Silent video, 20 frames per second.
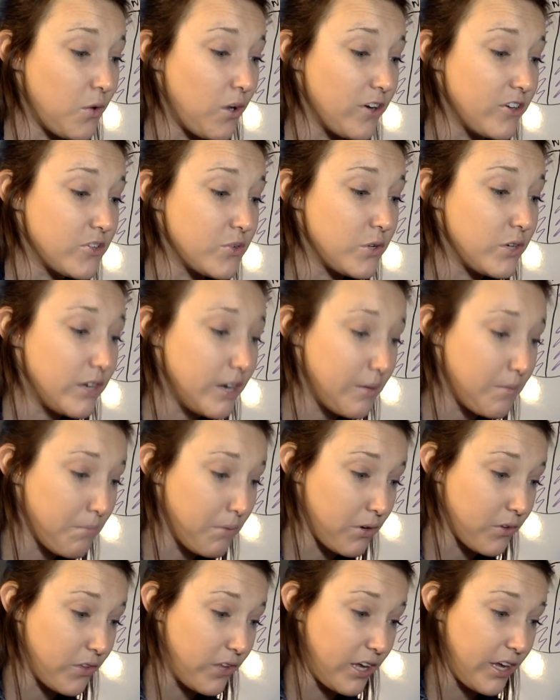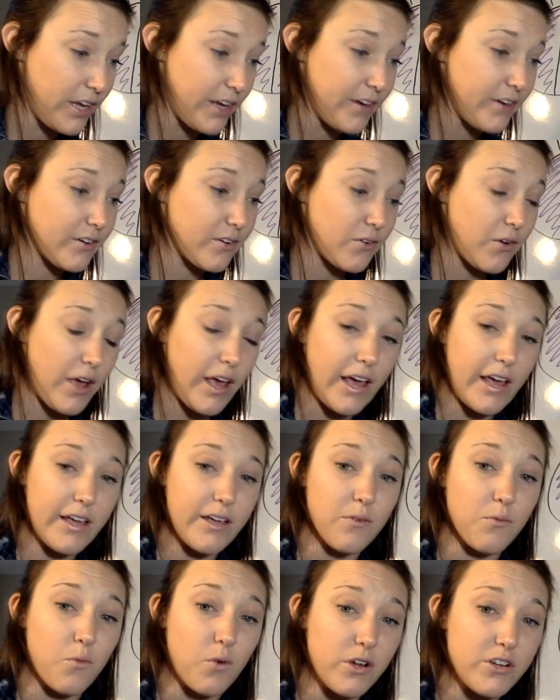onto a number line, okay?
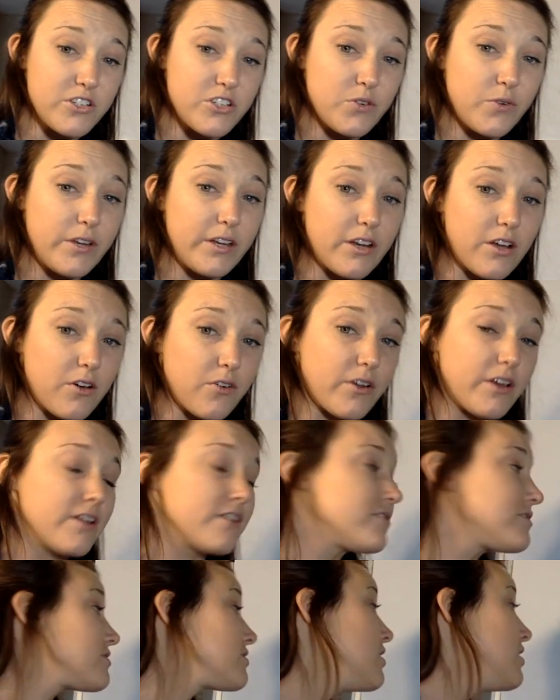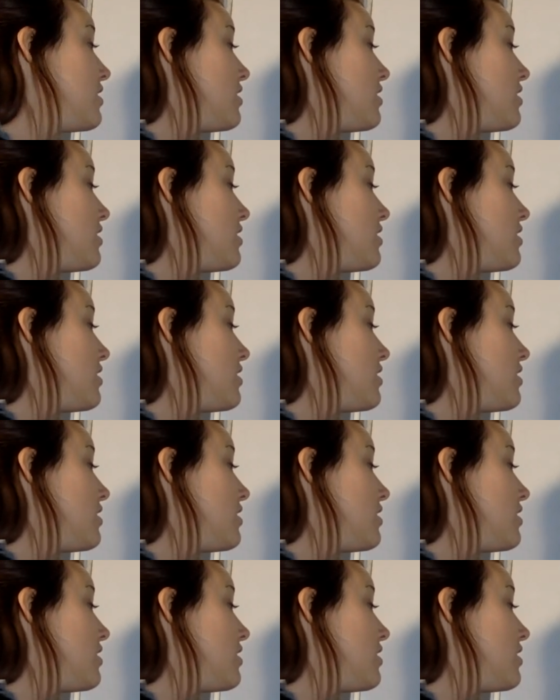And what do we notice?